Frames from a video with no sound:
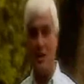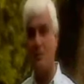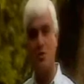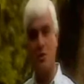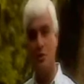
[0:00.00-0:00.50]
that
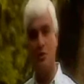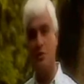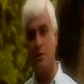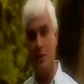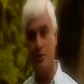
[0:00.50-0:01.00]
I'm sure
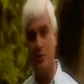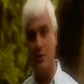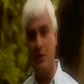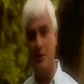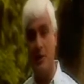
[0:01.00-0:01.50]
you have
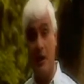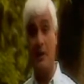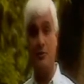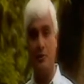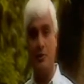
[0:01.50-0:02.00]
heard, I
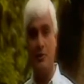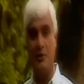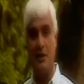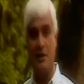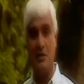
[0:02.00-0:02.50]
have heard,
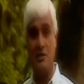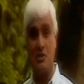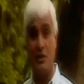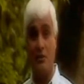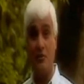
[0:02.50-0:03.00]
and it
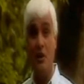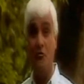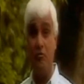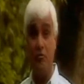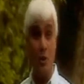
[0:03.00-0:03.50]
sort of
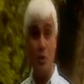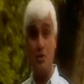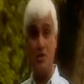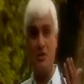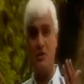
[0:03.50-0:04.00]

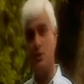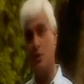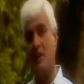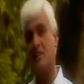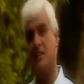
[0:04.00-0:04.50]
floats into
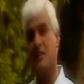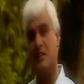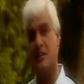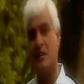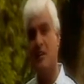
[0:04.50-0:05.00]
our
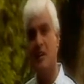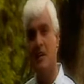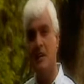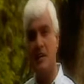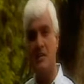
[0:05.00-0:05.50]
thinking,
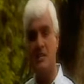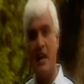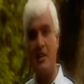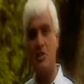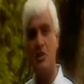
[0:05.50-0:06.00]
is
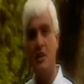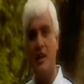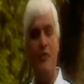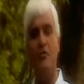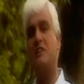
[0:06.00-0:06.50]
that
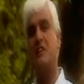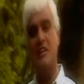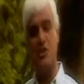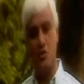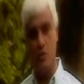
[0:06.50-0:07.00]
everything
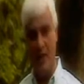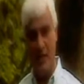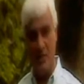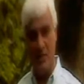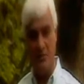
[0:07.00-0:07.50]
is
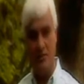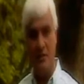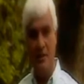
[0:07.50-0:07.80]
relative,